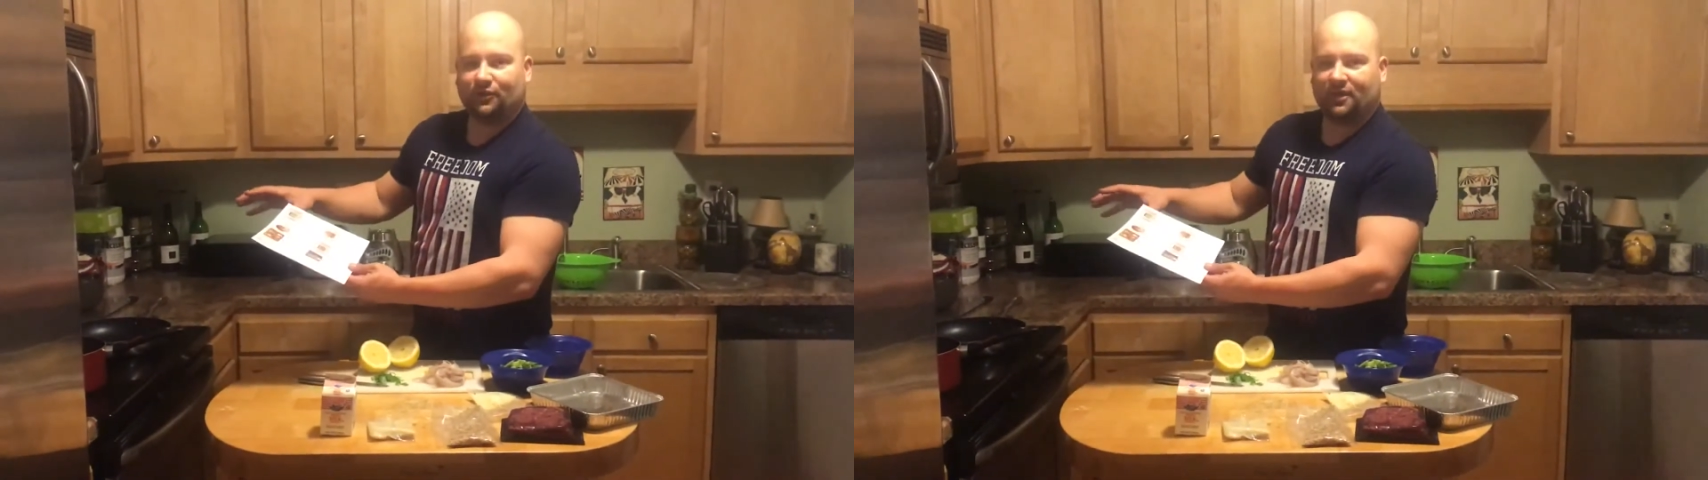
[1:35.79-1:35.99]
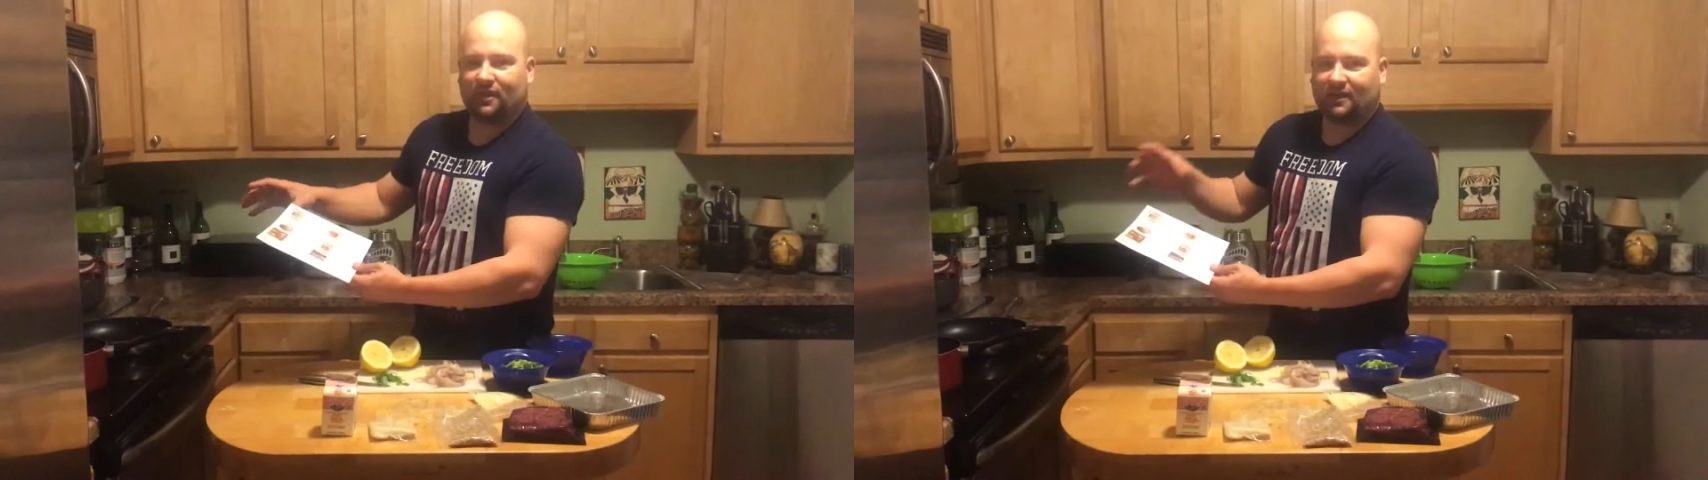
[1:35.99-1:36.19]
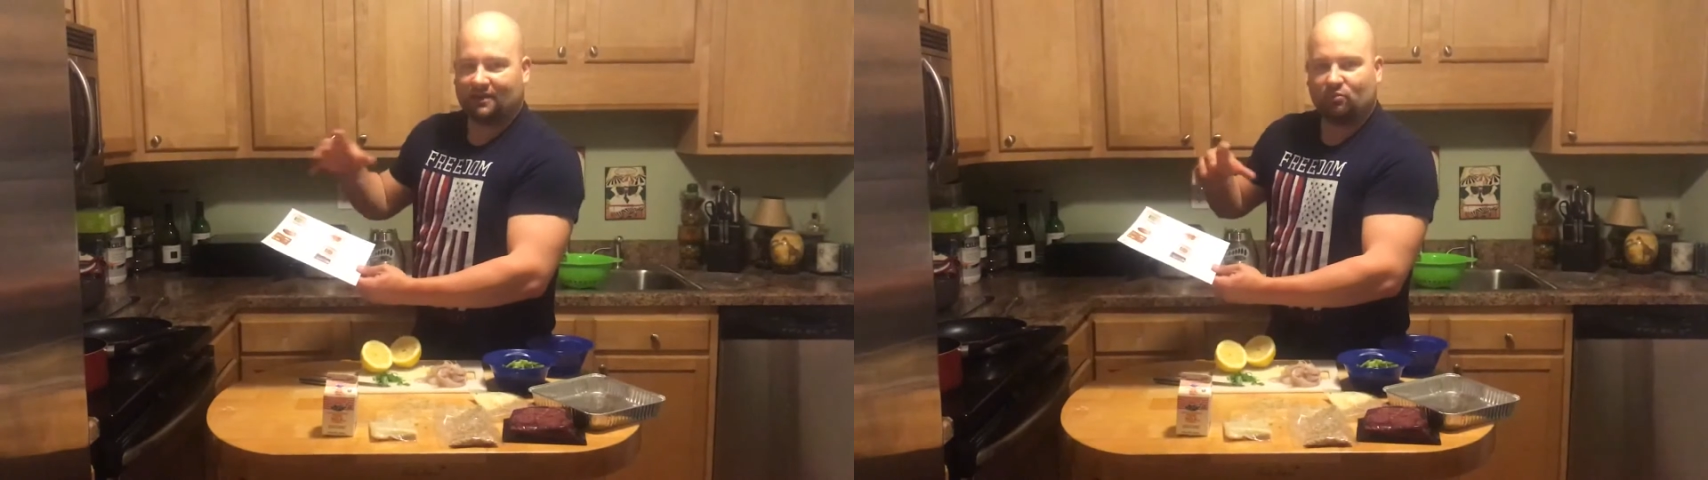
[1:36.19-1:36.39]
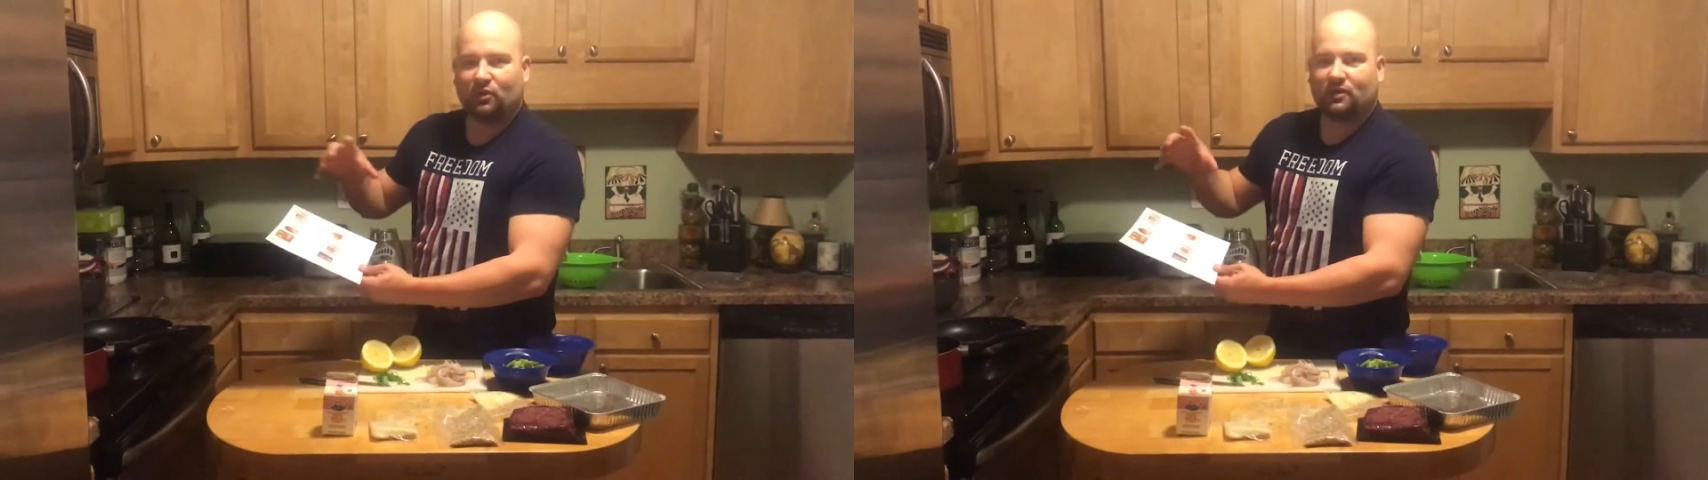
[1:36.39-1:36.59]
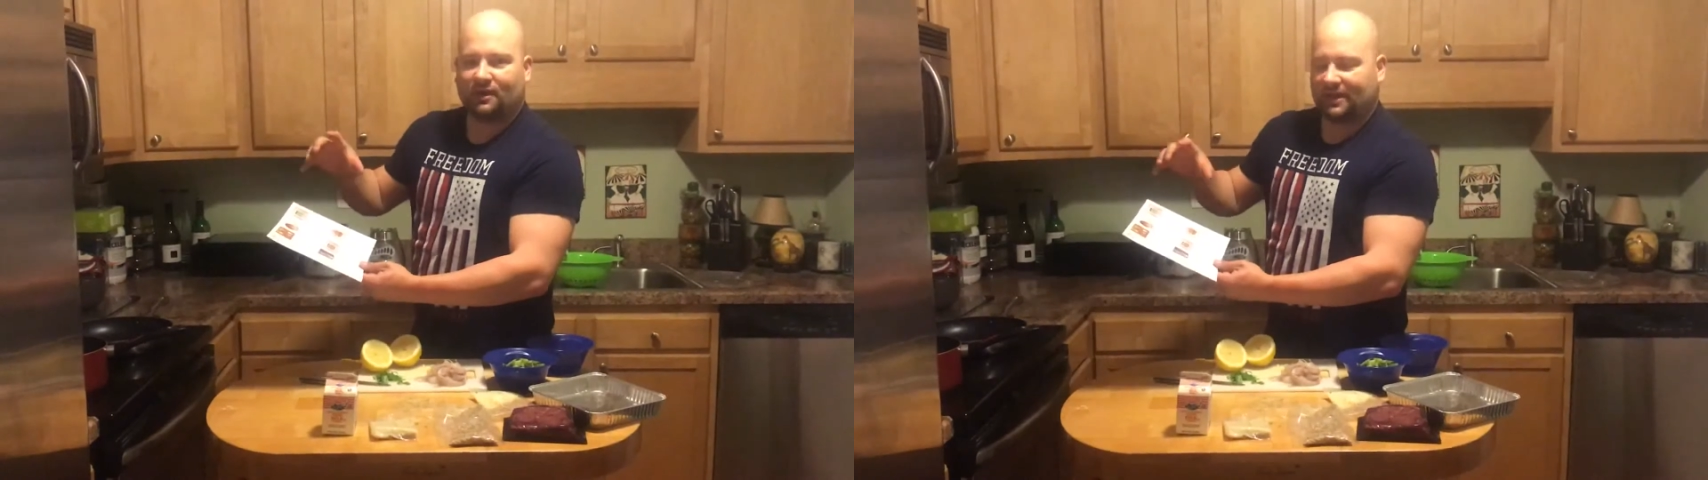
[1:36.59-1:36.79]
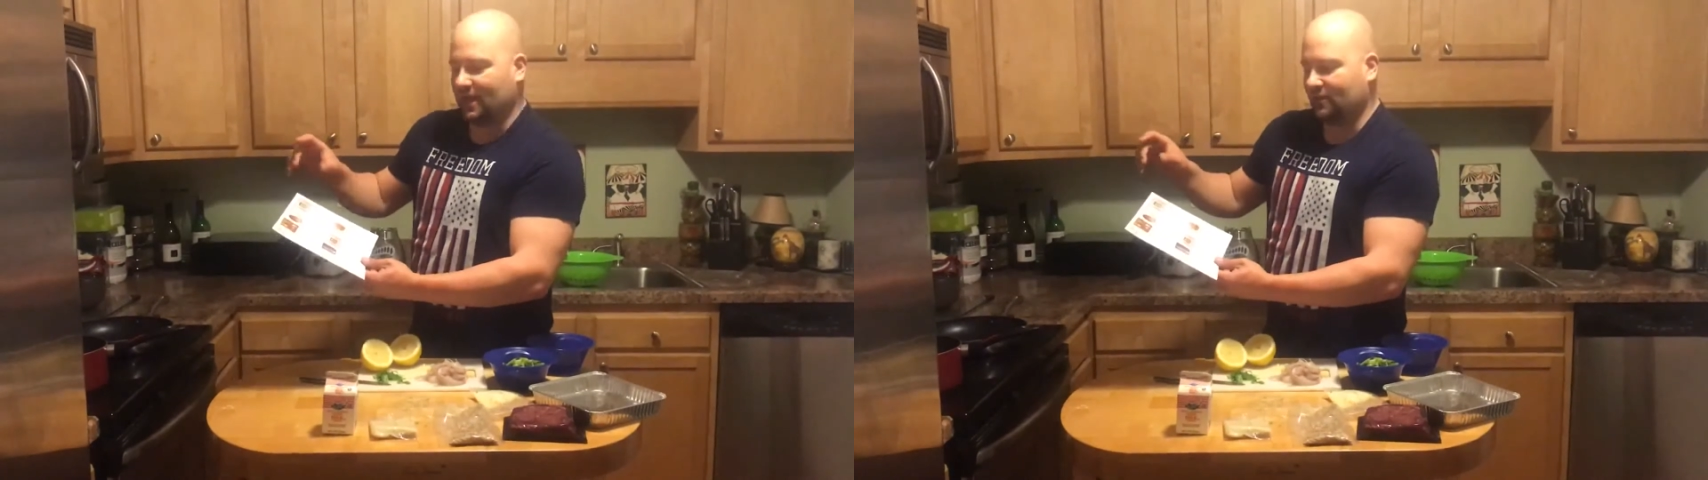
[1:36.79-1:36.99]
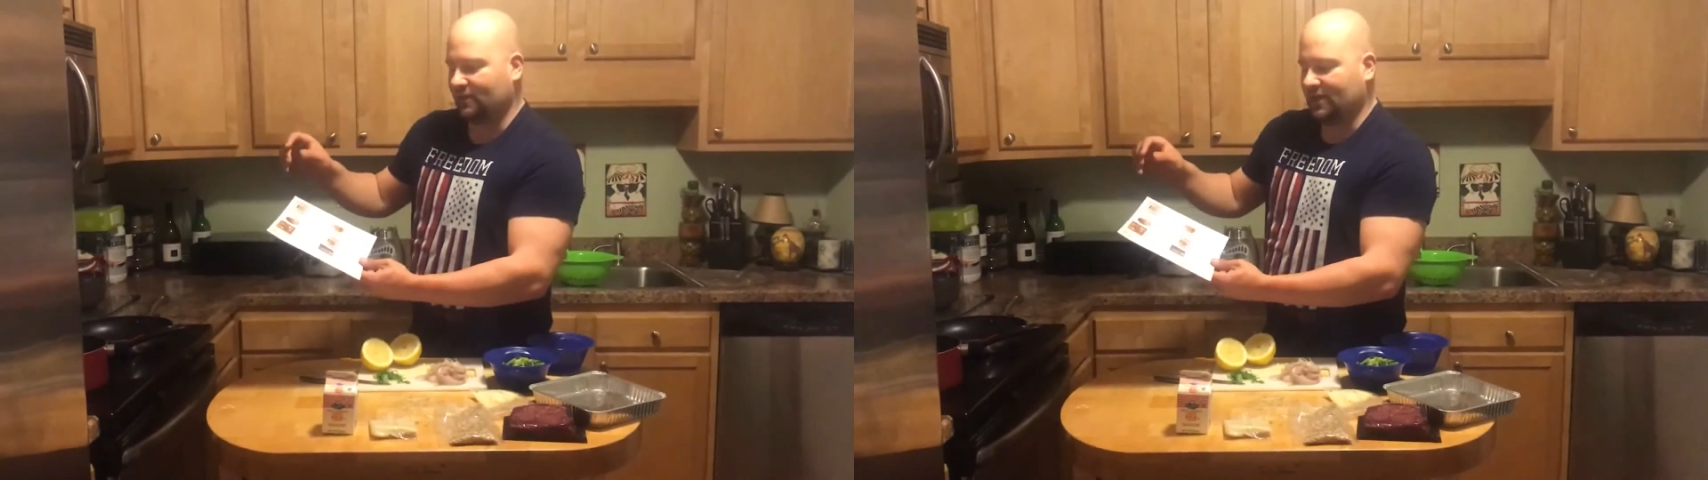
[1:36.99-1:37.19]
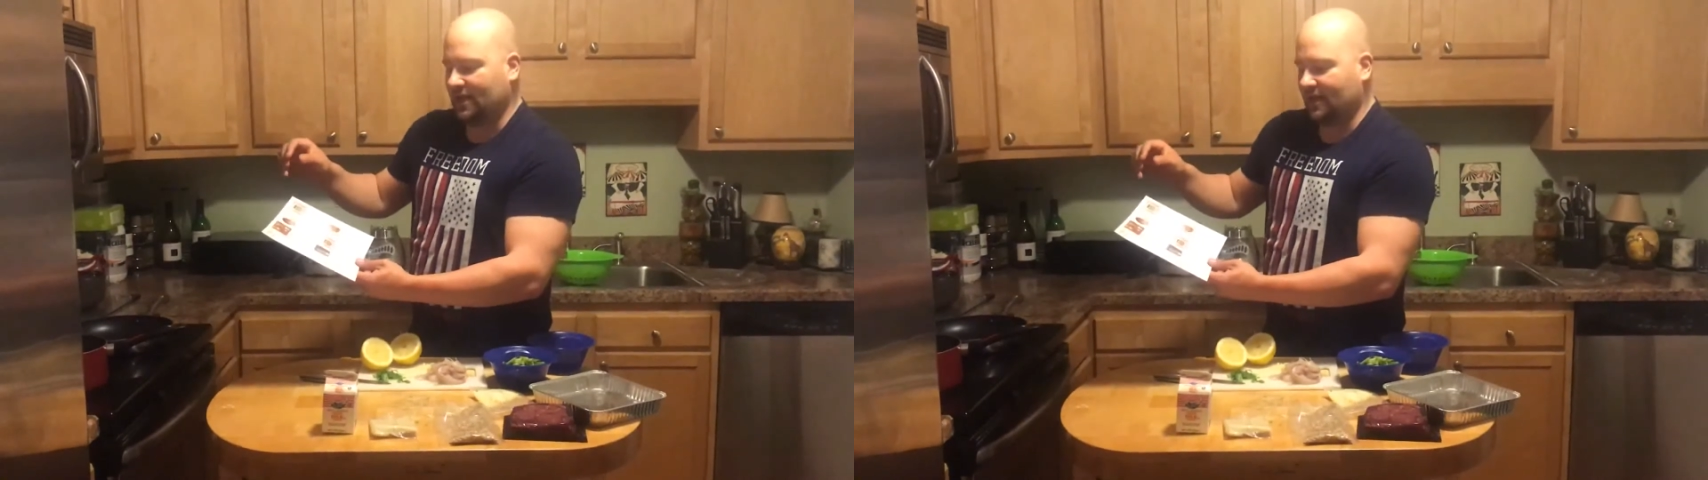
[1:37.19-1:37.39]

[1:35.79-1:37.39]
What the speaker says: cooking and then put it all together at the